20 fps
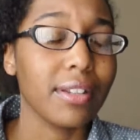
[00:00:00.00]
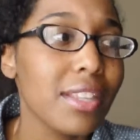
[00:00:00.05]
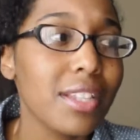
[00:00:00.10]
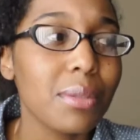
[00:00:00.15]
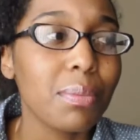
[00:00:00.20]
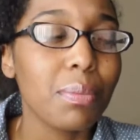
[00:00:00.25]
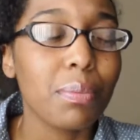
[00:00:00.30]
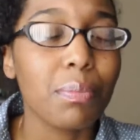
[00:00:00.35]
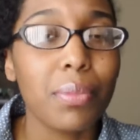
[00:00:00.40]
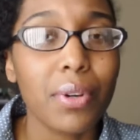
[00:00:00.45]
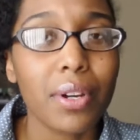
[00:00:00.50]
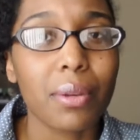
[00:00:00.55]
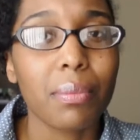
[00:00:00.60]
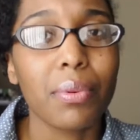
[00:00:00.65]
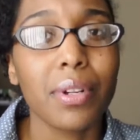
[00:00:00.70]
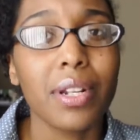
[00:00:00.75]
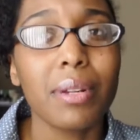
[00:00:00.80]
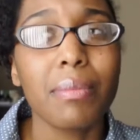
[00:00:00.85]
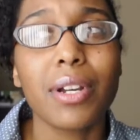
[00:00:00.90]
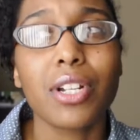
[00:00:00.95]
This book
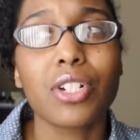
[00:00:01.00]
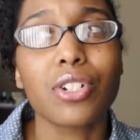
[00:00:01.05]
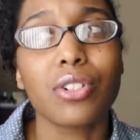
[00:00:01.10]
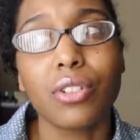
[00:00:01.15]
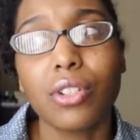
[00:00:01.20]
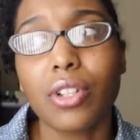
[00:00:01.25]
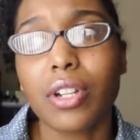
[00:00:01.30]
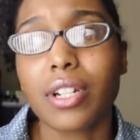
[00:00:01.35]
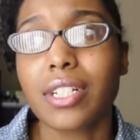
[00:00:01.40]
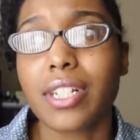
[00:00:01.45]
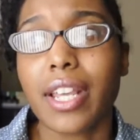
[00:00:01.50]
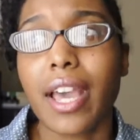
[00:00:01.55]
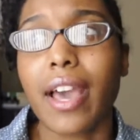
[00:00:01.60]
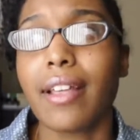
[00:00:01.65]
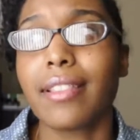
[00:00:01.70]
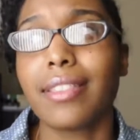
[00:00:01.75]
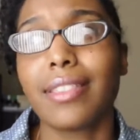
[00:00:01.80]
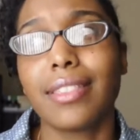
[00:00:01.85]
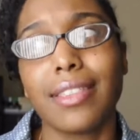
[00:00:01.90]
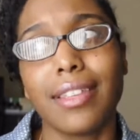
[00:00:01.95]
pretty much looked at
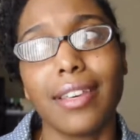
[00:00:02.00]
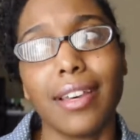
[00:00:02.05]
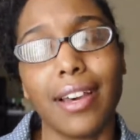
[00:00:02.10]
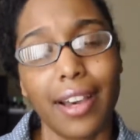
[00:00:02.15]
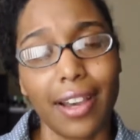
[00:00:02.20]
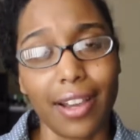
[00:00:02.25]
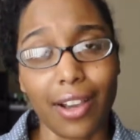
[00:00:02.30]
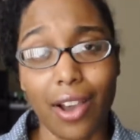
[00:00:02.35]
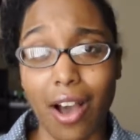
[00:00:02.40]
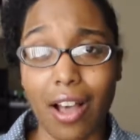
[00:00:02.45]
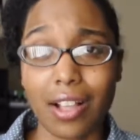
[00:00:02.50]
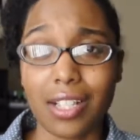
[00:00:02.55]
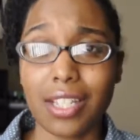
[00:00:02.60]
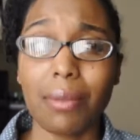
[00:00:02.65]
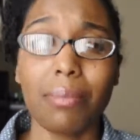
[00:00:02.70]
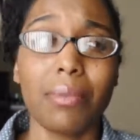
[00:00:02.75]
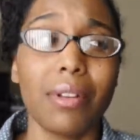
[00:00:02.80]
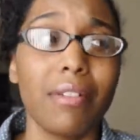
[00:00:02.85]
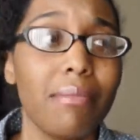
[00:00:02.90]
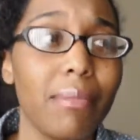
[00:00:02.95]
the
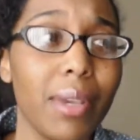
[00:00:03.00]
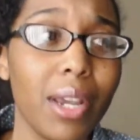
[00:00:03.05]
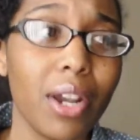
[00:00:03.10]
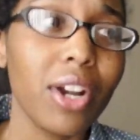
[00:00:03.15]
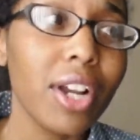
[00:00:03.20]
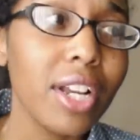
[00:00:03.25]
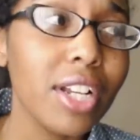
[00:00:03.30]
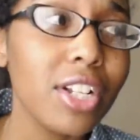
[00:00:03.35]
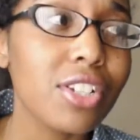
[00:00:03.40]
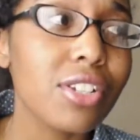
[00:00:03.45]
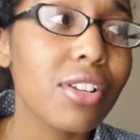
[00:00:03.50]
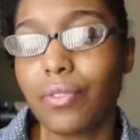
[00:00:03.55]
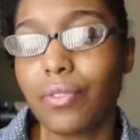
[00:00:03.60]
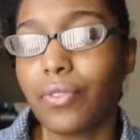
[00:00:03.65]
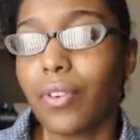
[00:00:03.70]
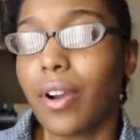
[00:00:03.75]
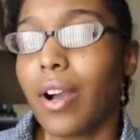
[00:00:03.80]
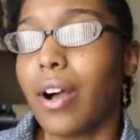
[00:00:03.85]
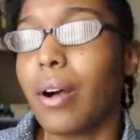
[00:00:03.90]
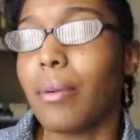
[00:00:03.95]
concept of marriage
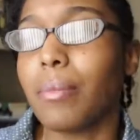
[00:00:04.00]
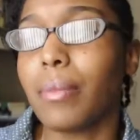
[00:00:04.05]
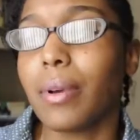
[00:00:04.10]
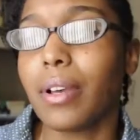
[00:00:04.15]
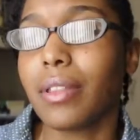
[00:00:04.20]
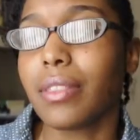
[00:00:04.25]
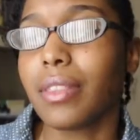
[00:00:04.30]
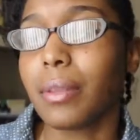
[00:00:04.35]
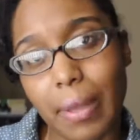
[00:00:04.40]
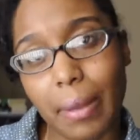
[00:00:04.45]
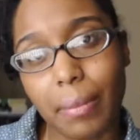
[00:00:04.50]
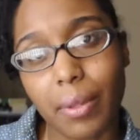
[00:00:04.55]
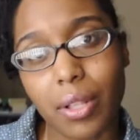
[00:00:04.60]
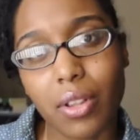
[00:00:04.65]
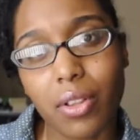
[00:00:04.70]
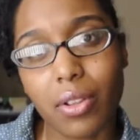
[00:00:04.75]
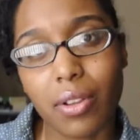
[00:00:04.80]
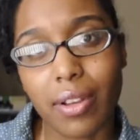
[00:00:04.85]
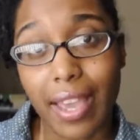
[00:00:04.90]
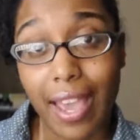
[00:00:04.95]
from the
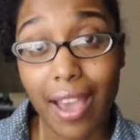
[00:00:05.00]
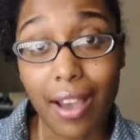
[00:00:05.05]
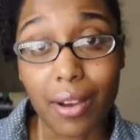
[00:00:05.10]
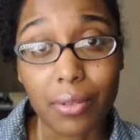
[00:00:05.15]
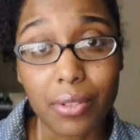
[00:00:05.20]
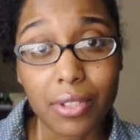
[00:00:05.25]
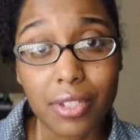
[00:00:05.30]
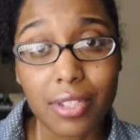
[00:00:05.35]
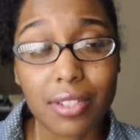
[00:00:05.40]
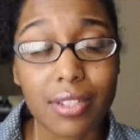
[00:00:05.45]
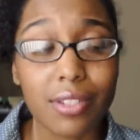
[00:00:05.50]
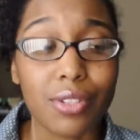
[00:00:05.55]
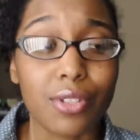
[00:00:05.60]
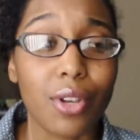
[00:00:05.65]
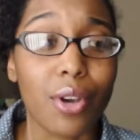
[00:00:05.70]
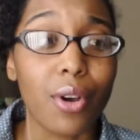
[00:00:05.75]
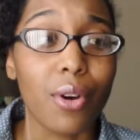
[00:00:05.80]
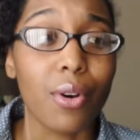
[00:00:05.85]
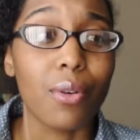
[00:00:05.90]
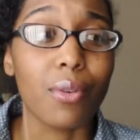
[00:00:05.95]
biblical accounts,
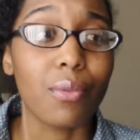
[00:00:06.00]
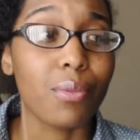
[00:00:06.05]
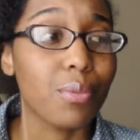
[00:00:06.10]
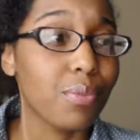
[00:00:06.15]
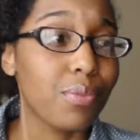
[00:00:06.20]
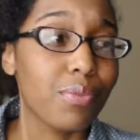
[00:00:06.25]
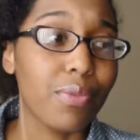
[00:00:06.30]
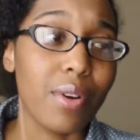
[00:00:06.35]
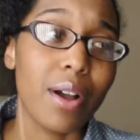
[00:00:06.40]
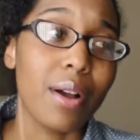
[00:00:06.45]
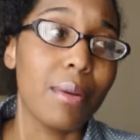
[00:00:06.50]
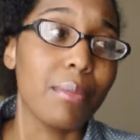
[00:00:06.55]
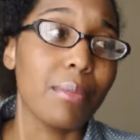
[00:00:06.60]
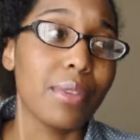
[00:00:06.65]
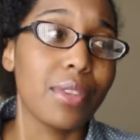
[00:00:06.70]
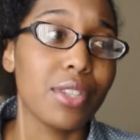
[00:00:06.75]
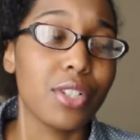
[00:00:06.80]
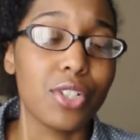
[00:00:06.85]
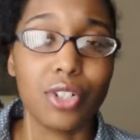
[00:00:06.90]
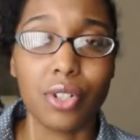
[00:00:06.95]
so
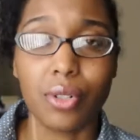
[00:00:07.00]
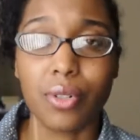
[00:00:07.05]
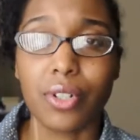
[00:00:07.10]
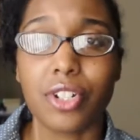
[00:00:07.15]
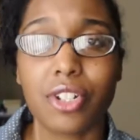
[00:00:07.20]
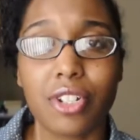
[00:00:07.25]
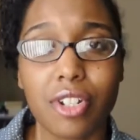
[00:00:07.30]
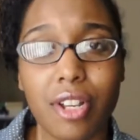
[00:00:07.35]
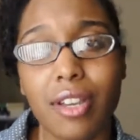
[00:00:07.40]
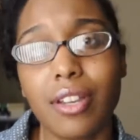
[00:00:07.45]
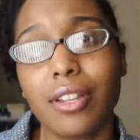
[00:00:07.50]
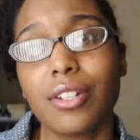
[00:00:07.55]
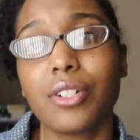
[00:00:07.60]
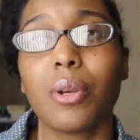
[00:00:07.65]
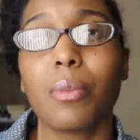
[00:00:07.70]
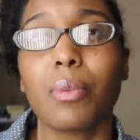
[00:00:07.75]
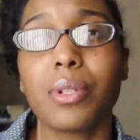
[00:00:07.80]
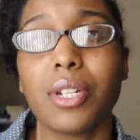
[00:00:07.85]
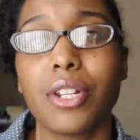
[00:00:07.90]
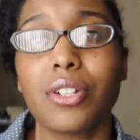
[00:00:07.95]
from the Jewish
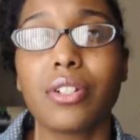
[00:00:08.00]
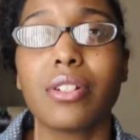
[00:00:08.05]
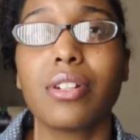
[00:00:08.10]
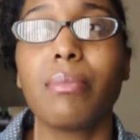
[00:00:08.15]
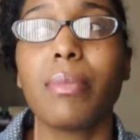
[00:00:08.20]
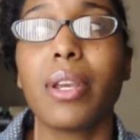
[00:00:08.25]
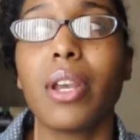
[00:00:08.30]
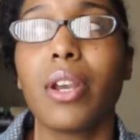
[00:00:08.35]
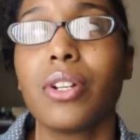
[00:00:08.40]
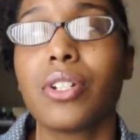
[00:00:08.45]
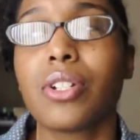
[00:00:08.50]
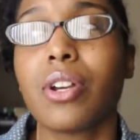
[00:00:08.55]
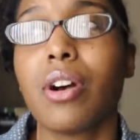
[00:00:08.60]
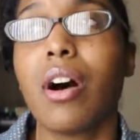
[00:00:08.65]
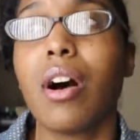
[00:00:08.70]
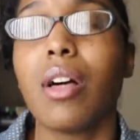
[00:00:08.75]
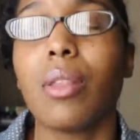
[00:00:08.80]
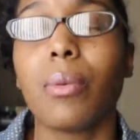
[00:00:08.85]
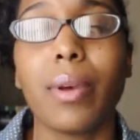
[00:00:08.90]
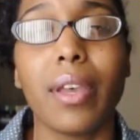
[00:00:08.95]
interpretation of marriage
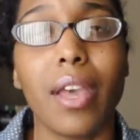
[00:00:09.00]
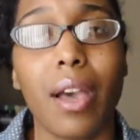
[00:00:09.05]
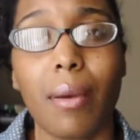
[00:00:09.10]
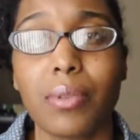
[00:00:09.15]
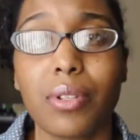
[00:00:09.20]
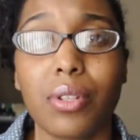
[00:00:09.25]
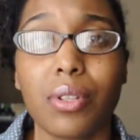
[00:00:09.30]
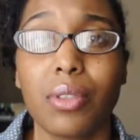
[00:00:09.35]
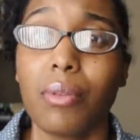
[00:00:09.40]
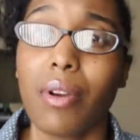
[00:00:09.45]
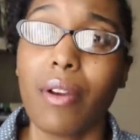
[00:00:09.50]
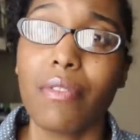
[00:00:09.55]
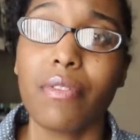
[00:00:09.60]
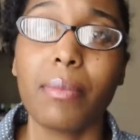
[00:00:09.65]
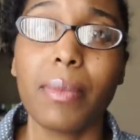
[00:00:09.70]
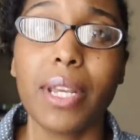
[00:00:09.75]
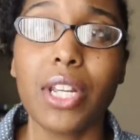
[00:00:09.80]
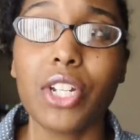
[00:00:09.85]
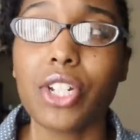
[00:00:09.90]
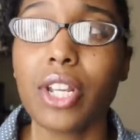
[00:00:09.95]
all the way up to the
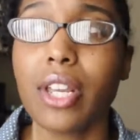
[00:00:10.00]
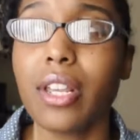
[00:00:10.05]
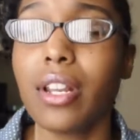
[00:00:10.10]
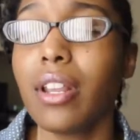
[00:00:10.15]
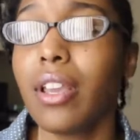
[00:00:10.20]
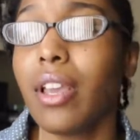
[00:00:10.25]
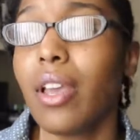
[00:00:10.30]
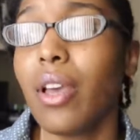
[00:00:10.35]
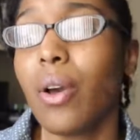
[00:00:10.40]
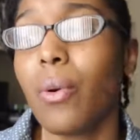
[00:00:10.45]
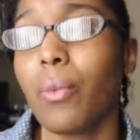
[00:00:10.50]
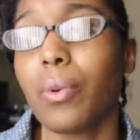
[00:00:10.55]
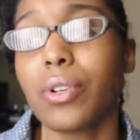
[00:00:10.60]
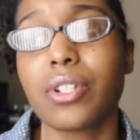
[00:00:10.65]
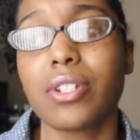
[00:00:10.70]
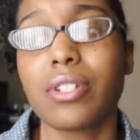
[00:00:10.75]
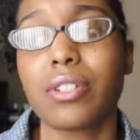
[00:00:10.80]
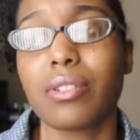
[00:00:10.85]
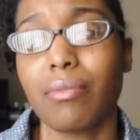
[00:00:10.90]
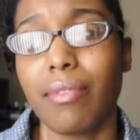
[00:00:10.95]
Reformation, which
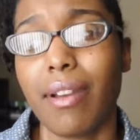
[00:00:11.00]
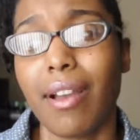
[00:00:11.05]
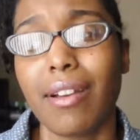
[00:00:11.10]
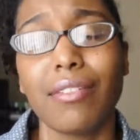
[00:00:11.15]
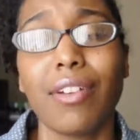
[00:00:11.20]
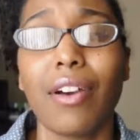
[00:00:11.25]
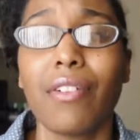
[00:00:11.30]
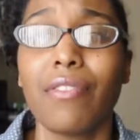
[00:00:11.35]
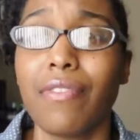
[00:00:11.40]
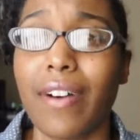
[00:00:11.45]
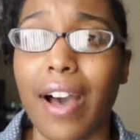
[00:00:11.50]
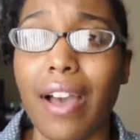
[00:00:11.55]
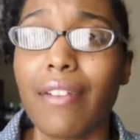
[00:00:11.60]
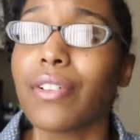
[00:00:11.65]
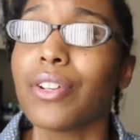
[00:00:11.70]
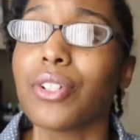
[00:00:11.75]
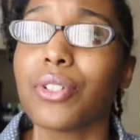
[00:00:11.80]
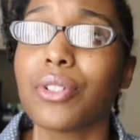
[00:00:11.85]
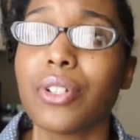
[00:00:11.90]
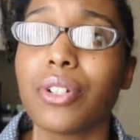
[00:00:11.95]
is around
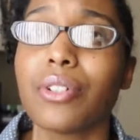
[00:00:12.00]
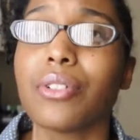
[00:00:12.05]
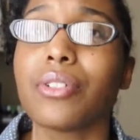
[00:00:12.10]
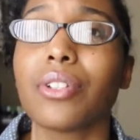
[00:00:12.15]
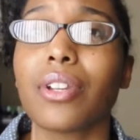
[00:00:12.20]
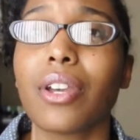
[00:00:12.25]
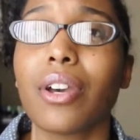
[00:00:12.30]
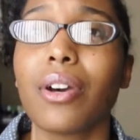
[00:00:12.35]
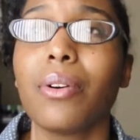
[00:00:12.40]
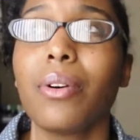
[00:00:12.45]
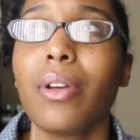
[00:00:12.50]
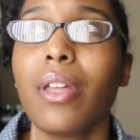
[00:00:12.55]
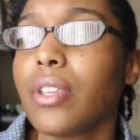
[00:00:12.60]
500 years ago.